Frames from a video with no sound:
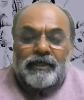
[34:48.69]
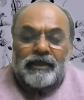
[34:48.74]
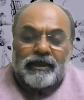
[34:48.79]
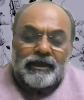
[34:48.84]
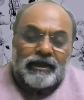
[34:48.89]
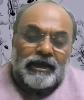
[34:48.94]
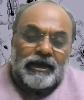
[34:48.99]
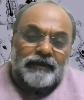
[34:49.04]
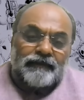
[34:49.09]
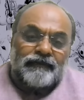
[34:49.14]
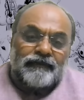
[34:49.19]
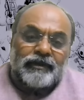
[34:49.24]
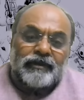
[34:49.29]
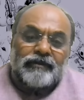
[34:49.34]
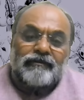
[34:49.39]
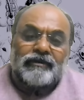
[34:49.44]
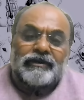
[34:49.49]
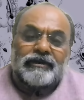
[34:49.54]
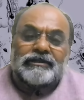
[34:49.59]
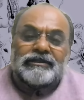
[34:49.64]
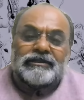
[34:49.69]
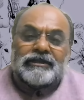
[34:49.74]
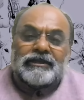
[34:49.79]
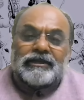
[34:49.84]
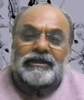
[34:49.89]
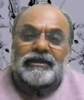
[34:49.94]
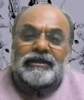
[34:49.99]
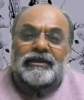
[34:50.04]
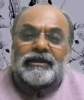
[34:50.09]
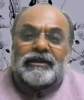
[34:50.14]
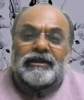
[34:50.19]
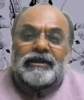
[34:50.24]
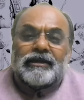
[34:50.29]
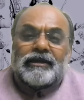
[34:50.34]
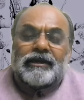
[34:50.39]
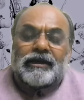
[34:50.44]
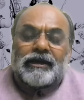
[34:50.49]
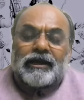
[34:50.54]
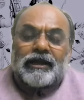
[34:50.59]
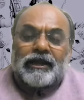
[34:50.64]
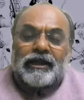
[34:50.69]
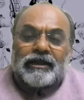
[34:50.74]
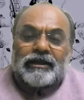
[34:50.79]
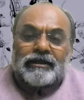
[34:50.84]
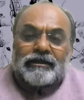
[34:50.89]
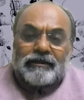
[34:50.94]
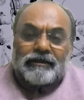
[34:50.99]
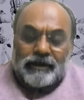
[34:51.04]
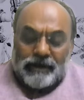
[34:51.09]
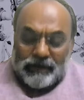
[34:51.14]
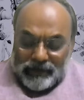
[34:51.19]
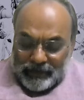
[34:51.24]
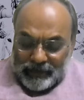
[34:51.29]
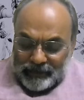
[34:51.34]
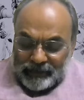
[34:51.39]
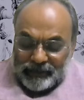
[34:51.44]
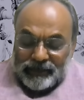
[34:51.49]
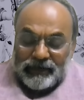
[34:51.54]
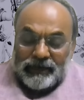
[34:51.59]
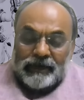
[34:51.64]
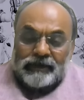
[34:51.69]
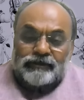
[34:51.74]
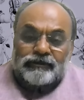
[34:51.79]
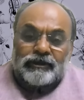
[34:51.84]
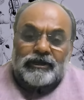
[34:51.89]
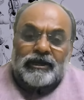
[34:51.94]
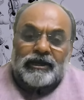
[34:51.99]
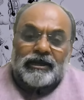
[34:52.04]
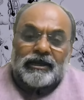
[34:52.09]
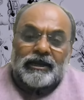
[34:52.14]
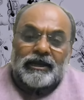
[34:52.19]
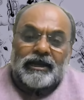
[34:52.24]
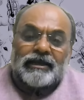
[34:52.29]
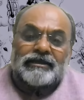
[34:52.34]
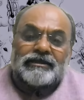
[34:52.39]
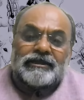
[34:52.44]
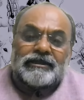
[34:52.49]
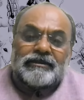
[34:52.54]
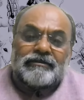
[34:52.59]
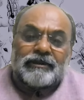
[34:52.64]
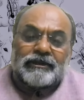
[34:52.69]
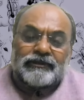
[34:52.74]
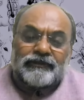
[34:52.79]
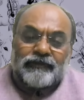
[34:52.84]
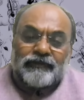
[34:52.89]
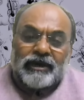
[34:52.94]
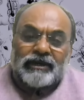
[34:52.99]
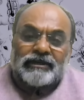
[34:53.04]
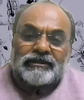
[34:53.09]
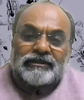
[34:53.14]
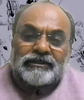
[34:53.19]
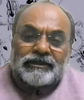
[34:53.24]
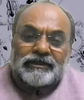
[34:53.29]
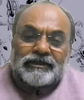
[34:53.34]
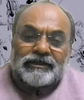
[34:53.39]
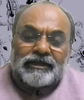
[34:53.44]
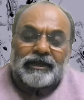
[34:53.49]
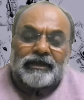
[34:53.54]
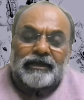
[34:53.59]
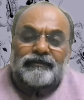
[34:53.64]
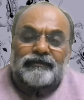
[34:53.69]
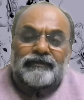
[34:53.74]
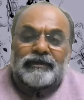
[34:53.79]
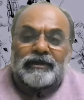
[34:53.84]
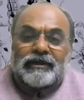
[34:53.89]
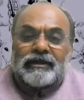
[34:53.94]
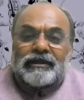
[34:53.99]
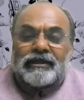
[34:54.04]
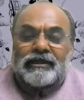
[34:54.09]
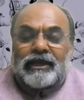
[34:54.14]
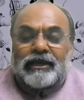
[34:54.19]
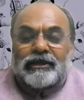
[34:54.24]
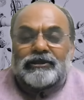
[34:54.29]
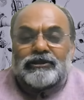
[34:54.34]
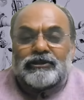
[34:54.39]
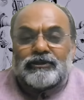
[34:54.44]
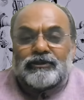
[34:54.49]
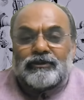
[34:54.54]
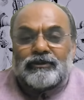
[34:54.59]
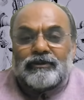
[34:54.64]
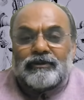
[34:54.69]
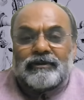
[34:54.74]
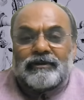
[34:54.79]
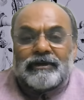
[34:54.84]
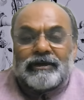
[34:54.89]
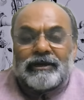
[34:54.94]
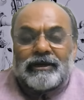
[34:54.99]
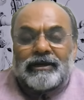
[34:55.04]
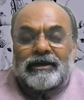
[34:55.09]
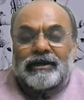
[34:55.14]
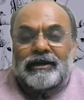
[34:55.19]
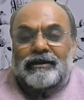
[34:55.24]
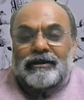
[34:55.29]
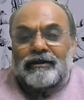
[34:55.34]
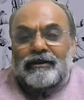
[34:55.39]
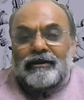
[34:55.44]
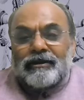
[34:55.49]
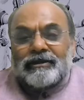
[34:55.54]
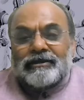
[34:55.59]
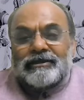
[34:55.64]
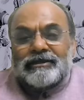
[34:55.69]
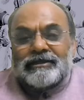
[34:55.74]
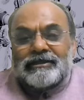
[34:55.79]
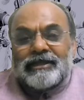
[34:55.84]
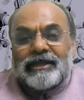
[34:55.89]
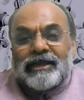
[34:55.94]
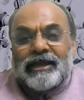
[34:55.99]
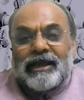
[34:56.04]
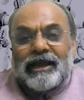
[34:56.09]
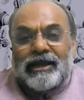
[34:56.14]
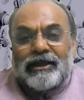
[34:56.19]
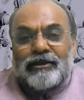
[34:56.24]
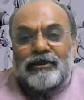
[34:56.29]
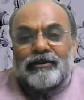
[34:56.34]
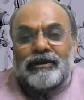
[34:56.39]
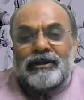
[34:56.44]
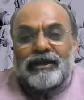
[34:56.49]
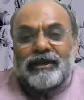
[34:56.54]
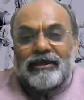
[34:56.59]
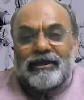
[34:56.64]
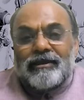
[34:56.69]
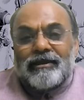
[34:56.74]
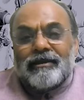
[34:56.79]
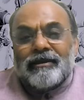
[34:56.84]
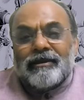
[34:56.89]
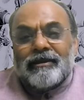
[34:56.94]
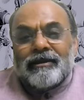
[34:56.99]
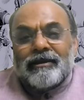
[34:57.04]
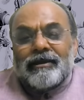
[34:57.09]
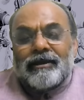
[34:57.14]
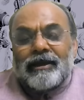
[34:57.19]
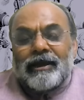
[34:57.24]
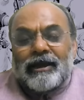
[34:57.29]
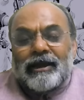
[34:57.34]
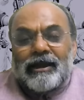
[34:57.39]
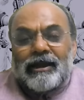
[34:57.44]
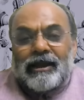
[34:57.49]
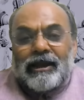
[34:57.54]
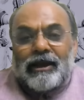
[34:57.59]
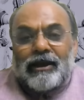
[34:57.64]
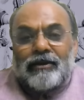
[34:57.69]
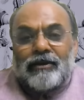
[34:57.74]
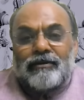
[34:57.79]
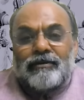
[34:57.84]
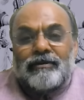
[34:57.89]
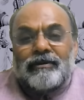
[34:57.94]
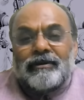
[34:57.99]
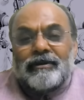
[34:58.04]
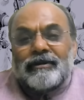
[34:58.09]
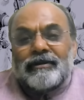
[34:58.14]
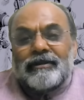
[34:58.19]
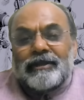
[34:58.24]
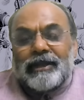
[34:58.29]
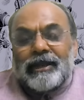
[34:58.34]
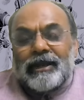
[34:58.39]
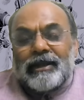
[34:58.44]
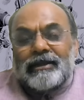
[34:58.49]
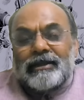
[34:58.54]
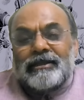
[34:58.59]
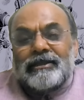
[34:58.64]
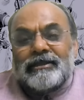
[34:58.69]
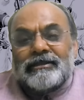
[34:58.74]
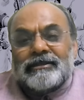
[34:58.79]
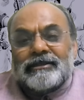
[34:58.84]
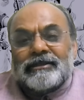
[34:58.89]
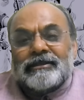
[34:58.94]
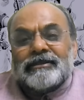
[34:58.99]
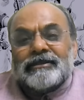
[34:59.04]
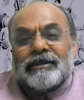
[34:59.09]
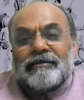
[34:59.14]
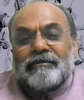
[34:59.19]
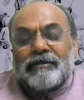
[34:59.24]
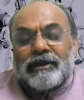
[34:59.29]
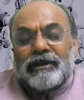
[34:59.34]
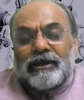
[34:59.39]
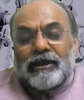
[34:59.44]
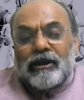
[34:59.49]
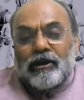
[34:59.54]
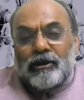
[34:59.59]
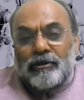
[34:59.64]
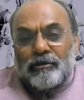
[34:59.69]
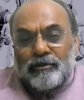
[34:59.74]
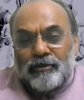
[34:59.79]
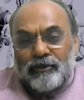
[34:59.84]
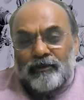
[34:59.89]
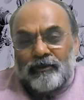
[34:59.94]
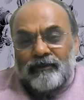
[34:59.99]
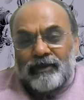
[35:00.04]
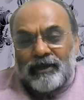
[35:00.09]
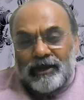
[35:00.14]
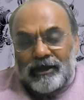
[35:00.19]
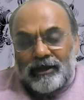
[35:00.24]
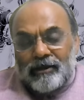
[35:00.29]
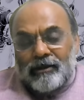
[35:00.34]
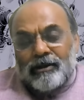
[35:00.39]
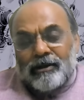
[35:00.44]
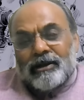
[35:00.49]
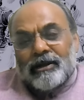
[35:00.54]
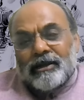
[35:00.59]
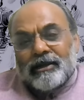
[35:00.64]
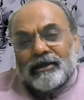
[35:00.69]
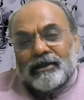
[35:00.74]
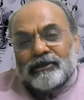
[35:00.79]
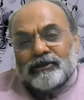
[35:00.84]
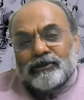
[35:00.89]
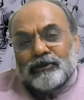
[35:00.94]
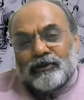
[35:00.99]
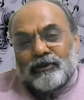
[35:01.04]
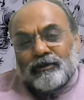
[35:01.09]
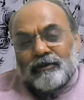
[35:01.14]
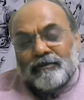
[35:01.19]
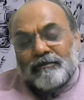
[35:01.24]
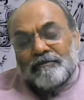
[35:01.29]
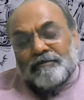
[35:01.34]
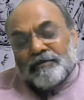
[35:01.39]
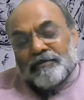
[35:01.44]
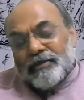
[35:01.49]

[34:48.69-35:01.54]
in high frequency collect and then actually analyze it much faster thanks thanks to technologies like iot and mm-hmm. cloud that these things have been now improving a lot so